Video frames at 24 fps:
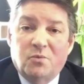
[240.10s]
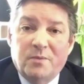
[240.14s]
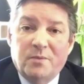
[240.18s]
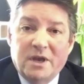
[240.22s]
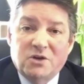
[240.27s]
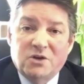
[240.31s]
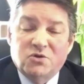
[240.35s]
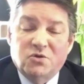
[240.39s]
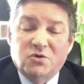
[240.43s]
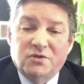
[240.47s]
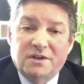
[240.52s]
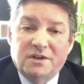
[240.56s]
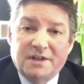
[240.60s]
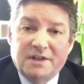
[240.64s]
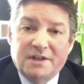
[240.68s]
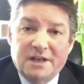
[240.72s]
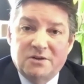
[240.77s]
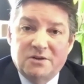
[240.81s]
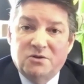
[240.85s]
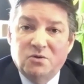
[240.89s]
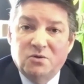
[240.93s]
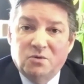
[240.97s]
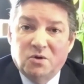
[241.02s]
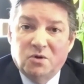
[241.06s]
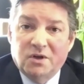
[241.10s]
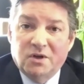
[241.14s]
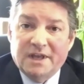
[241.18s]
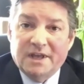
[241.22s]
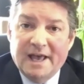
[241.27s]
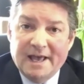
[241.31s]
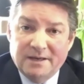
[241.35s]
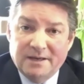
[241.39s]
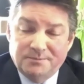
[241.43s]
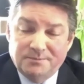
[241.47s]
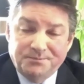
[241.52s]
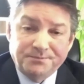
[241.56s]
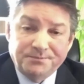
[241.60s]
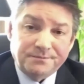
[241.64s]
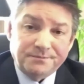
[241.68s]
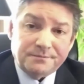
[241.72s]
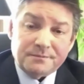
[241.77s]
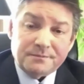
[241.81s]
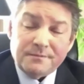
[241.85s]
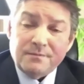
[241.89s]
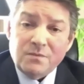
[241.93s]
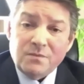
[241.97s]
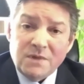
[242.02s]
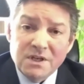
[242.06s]
sure that they do look at
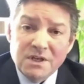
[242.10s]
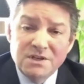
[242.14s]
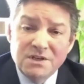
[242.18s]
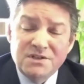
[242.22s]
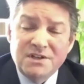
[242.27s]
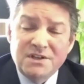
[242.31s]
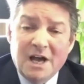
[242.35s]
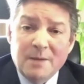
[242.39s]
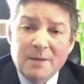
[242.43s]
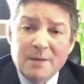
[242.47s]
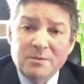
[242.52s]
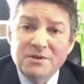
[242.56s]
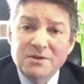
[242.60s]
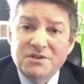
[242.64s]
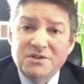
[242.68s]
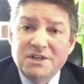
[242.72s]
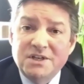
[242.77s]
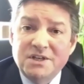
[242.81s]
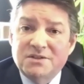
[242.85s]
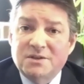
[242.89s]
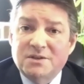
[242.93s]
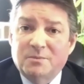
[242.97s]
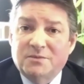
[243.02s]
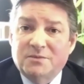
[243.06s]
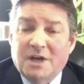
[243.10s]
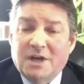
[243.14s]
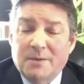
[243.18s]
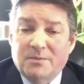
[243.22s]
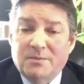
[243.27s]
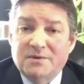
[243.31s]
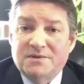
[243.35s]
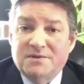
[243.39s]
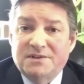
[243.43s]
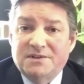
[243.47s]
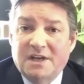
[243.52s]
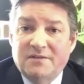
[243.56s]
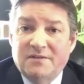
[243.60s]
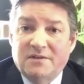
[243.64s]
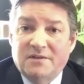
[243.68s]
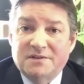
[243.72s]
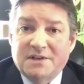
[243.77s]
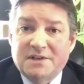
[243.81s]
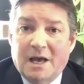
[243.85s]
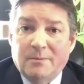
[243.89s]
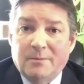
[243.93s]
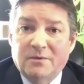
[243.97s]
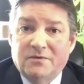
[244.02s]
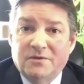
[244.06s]
establishing some type of savings
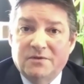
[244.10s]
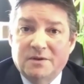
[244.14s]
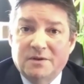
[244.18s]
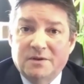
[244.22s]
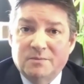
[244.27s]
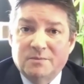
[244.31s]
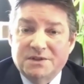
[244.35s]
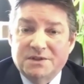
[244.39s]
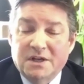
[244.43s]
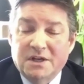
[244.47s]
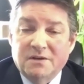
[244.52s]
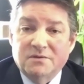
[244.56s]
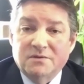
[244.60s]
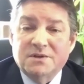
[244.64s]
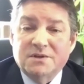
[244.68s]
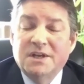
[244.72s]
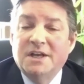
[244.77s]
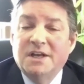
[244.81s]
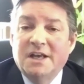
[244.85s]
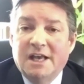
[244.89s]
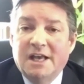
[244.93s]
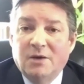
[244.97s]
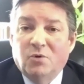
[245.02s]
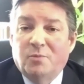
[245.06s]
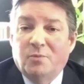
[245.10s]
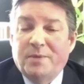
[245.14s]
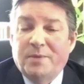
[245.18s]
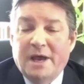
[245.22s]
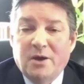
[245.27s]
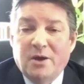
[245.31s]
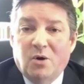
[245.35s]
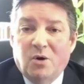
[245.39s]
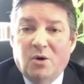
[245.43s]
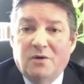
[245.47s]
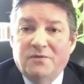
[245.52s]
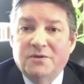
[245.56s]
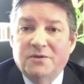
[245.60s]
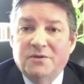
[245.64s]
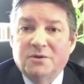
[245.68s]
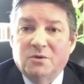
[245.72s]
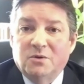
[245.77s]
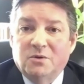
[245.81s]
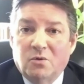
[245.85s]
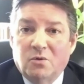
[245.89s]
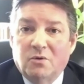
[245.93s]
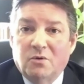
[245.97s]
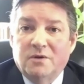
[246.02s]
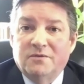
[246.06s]
habit for themselves. It will pay off in the
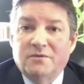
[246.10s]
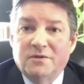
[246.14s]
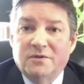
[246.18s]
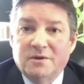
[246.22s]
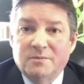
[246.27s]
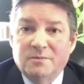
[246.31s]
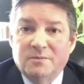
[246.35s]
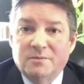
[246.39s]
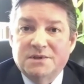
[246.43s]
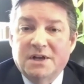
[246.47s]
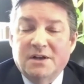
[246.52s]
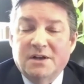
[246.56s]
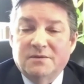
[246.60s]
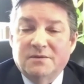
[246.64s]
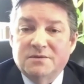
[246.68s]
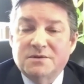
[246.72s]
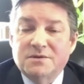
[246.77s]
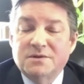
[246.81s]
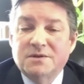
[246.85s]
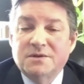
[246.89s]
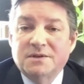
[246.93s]
long run for themselves.